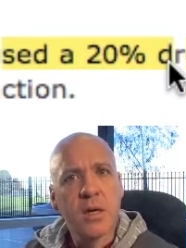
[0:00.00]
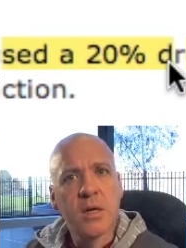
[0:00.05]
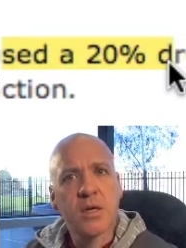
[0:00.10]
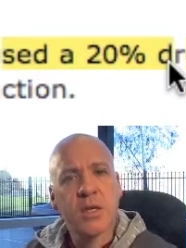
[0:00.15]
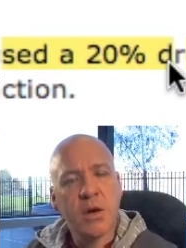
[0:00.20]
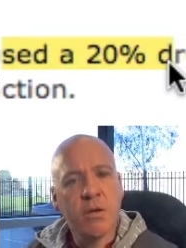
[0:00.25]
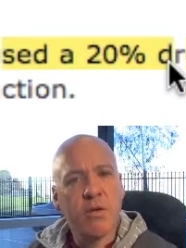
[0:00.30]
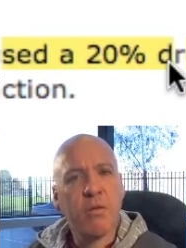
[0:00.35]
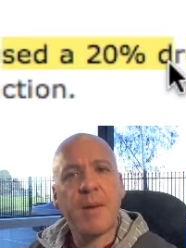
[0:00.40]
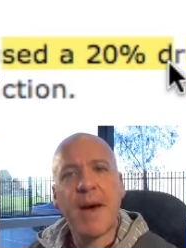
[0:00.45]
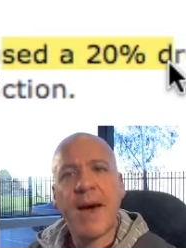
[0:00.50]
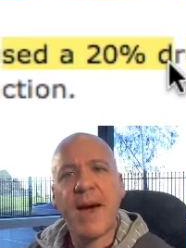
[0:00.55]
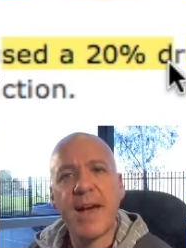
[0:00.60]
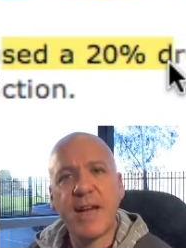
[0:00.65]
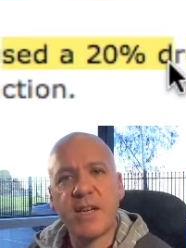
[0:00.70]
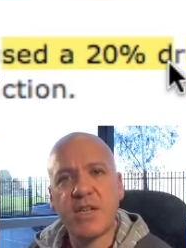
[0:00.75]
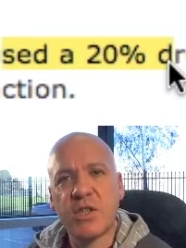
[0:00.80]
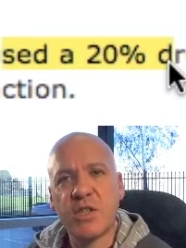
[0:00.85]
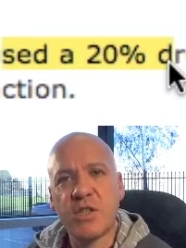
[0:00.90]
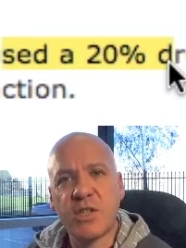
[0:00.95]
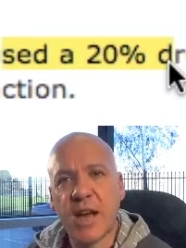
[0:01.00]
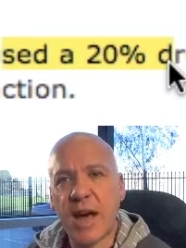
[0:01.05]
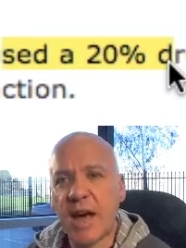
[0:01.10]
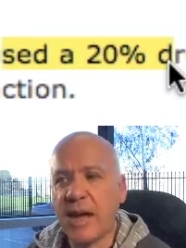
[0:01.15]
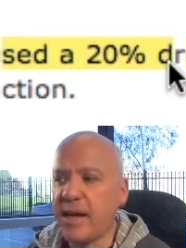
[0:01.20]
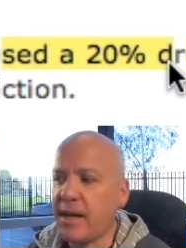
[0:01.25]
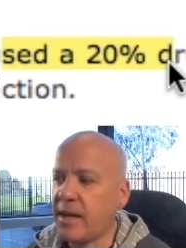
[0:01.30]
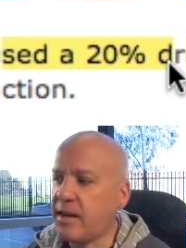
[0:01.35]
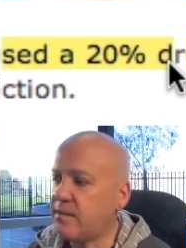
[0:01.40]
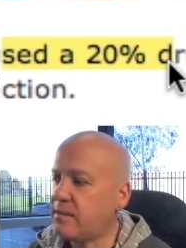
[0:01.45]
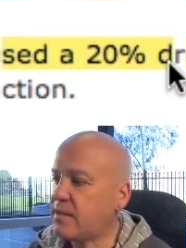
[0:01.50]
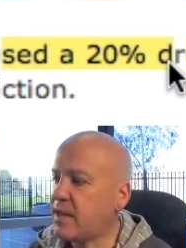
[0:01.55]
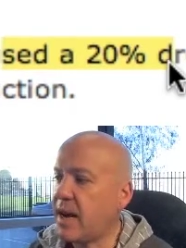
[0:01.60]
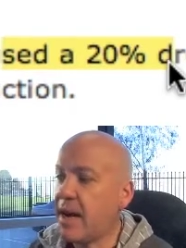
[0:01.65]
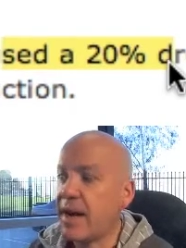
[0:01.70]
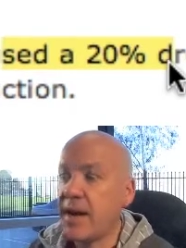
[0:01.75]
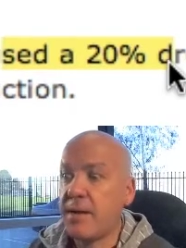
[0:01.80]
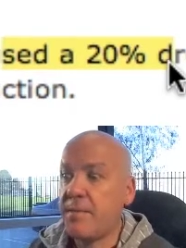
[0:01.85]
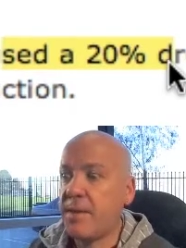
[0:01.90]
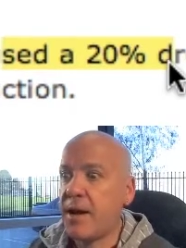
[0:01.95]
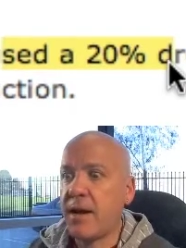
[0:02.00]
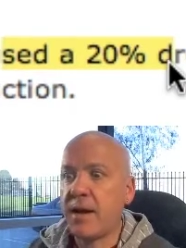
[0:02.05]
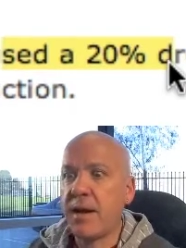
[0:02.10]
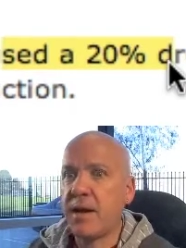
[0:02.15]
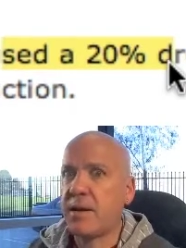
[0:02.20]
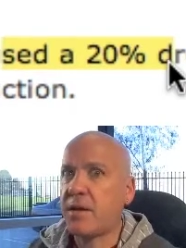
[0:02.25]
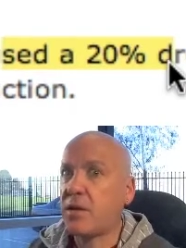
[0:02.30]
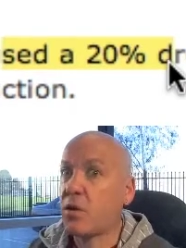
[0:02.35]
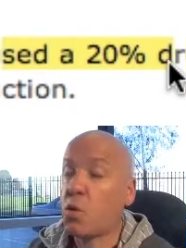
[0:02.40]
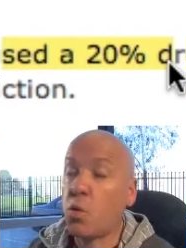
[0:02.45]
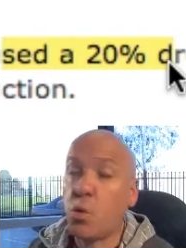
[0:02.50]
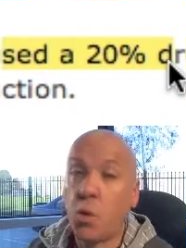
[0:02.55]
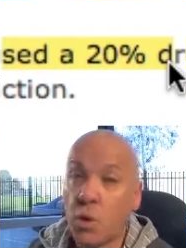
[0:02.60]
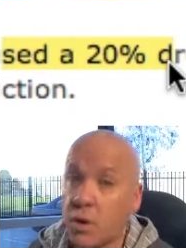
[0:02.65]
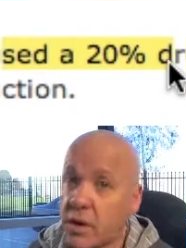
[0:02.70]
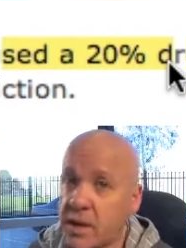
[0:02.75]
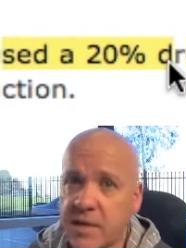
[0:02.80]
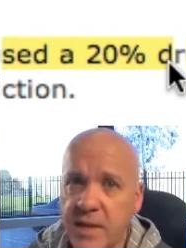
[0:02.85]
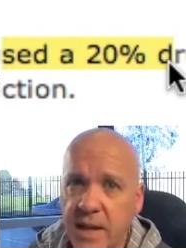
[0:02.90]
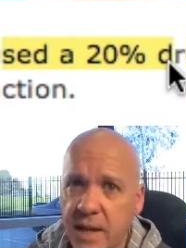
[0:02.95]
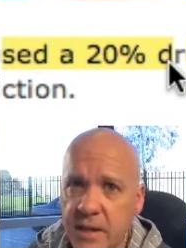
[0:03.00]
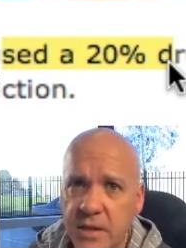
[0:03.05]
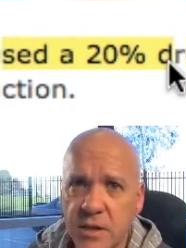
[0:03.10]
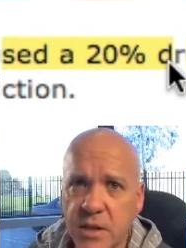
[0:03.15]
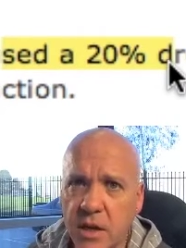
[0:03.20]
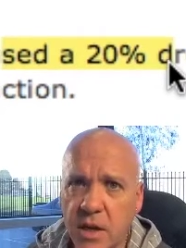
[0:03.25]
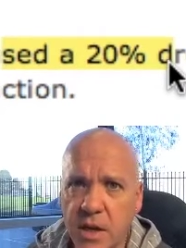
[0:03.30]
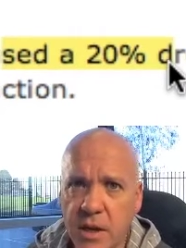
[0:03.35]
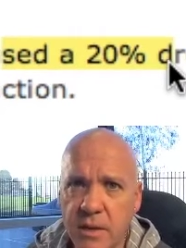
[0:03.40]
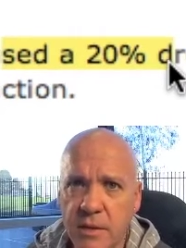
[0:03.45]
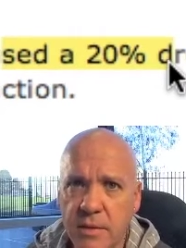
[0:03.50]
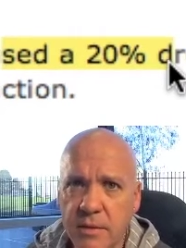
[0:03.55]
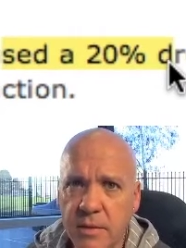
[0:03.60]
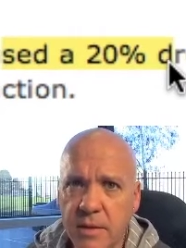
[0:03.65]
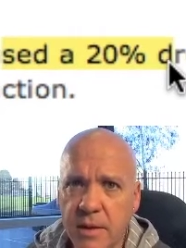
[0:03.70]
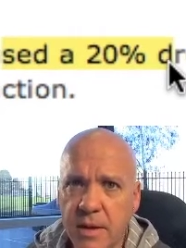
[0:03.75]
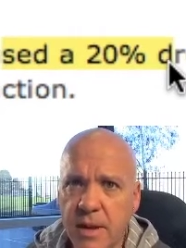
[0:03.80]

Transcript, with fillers: So if a page is taking, say, about another quarter second to load,